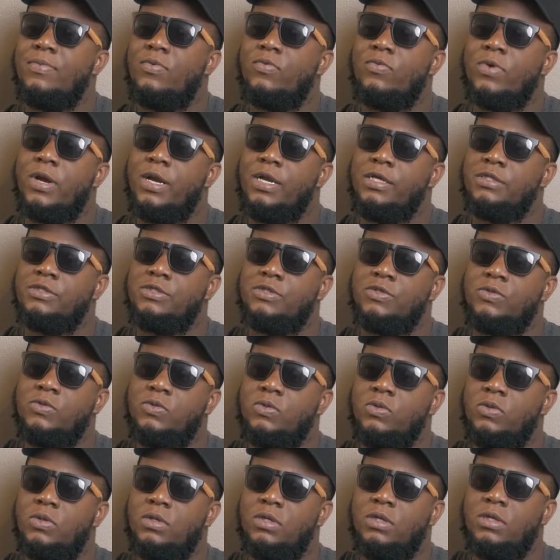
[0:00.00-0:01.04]
run
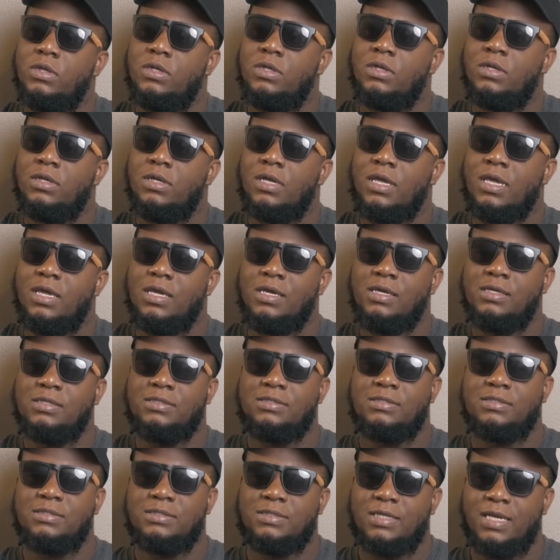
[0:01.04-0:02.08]
into
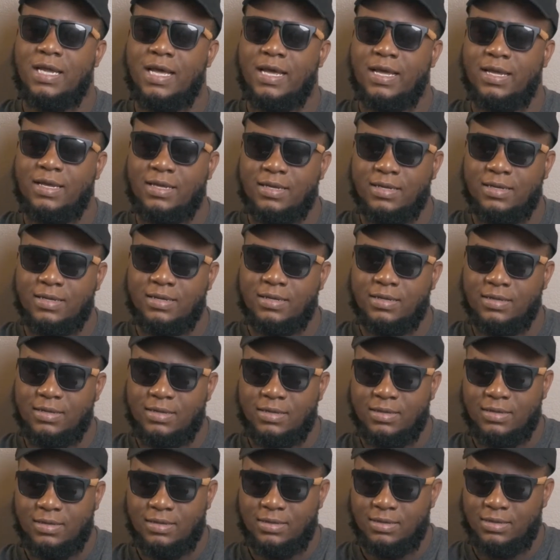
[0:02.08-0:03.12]
is it's like,
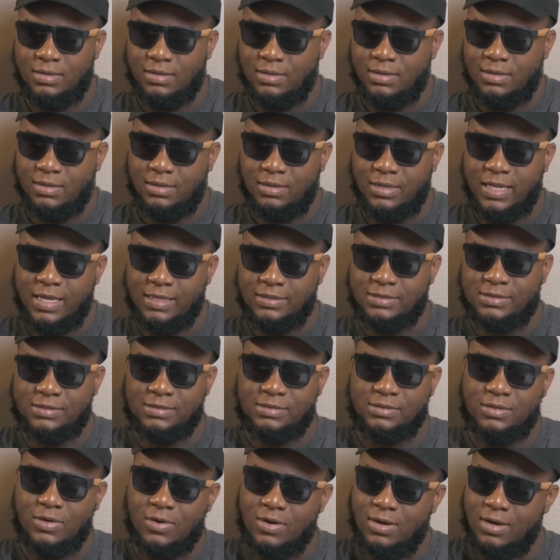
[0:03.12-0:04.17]
let's
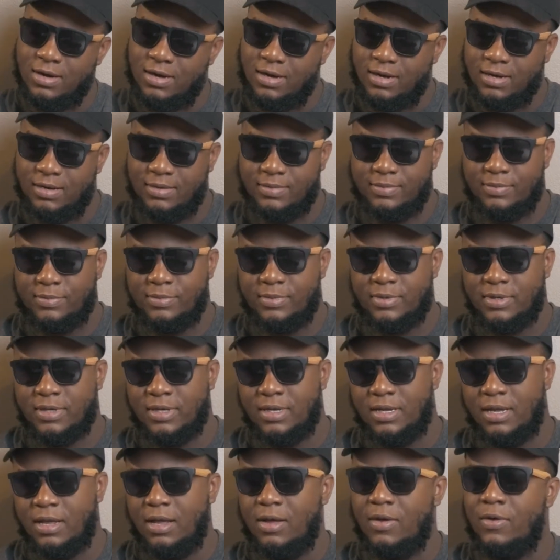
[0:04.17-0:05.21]
start
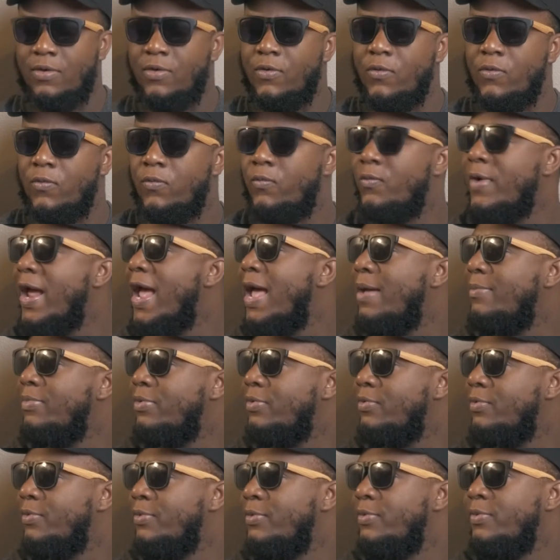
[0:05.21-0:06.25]
a rap
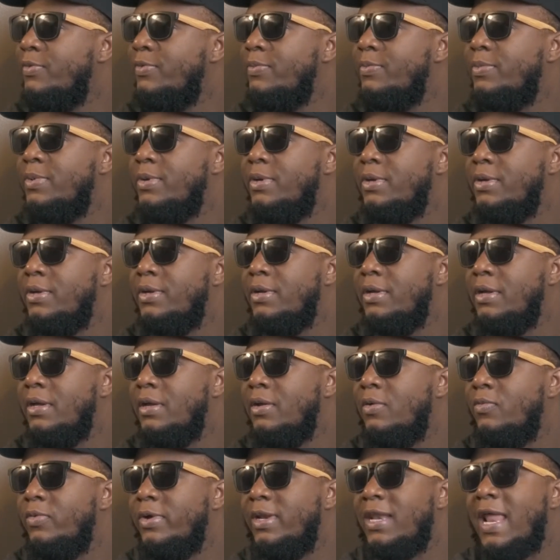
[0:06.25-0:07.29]
group
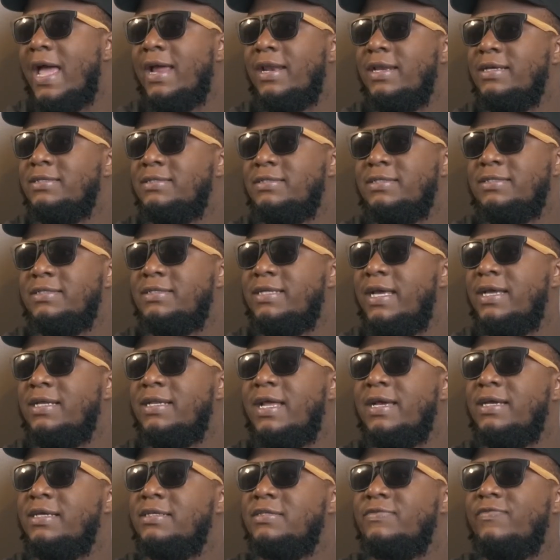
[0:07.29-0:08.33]
with let's say
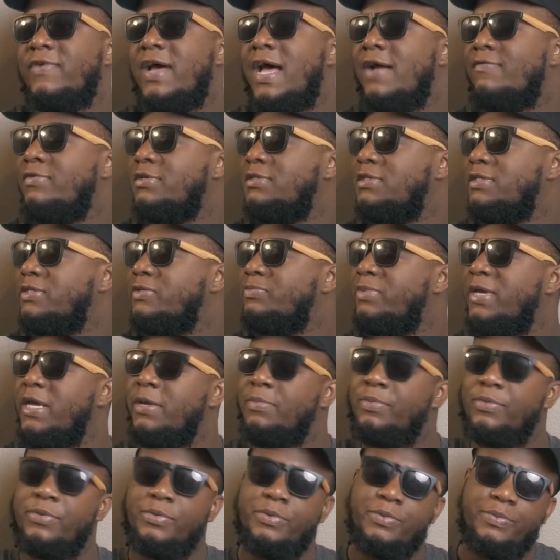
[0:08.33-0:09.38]
it's 5 or 6
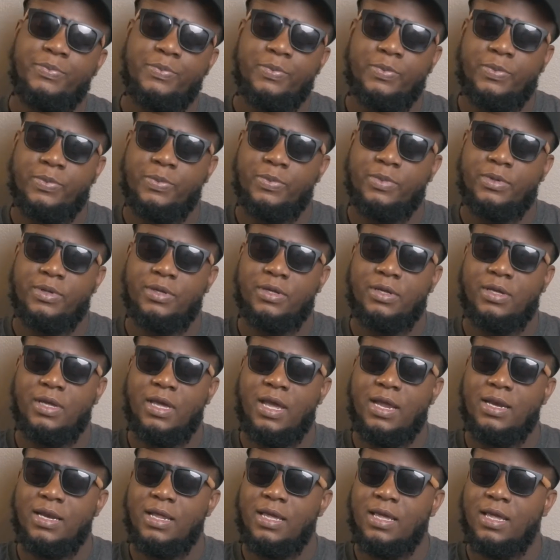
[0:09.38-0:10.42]
people,
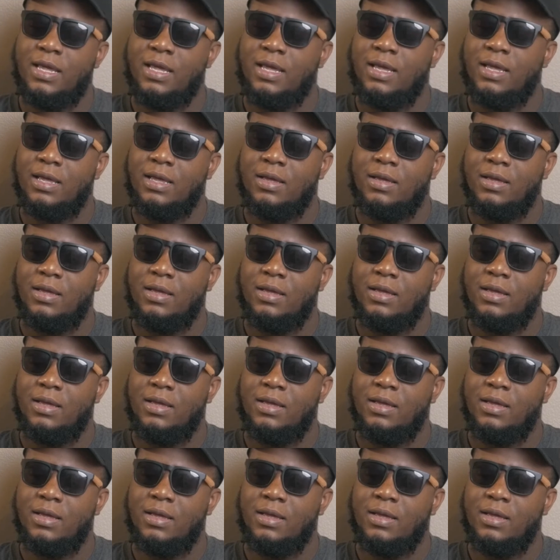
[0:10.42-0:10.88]
and then